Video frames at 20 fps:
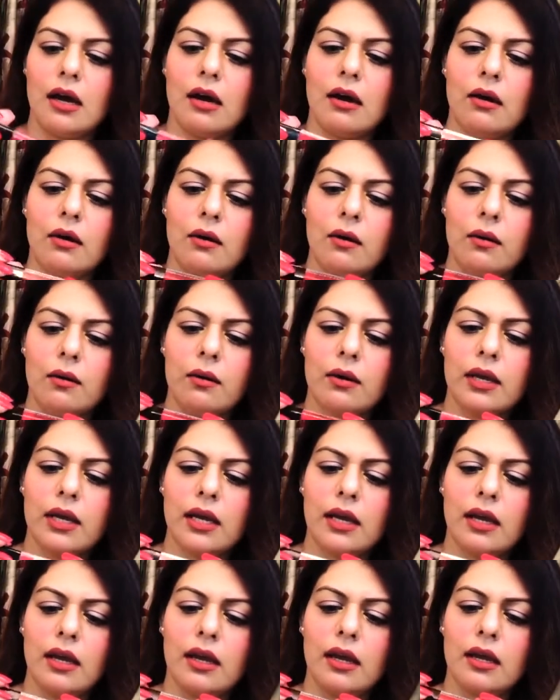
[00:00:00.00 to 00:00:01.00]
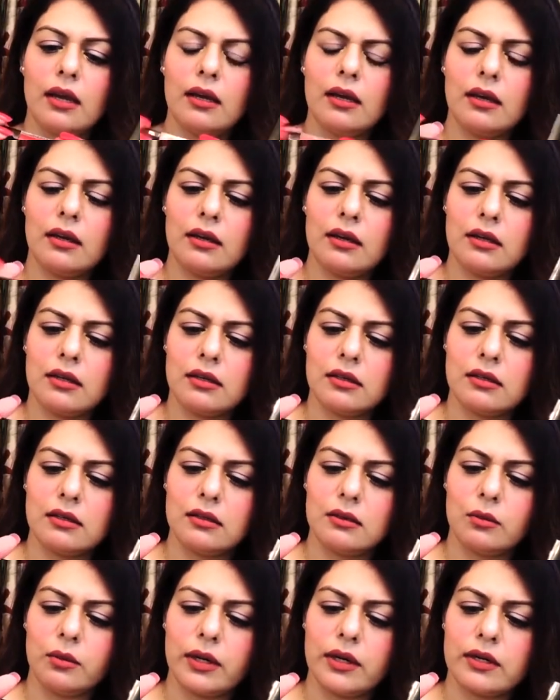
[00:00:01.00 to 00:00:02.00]
Okay,
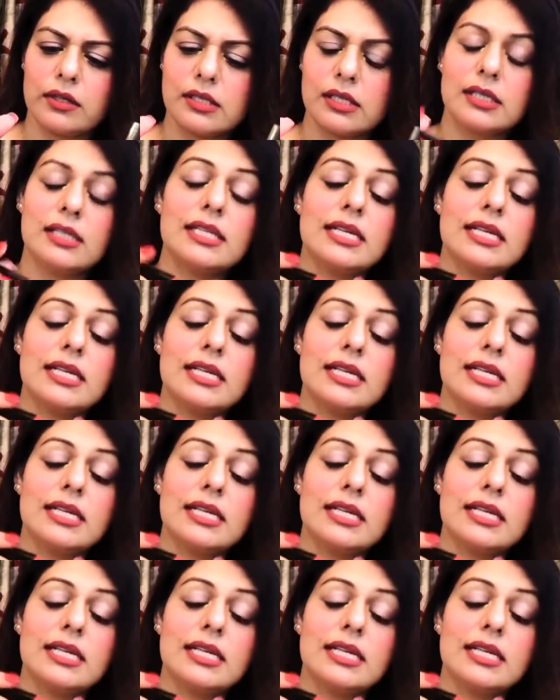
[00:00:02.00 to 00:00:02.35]
where is it?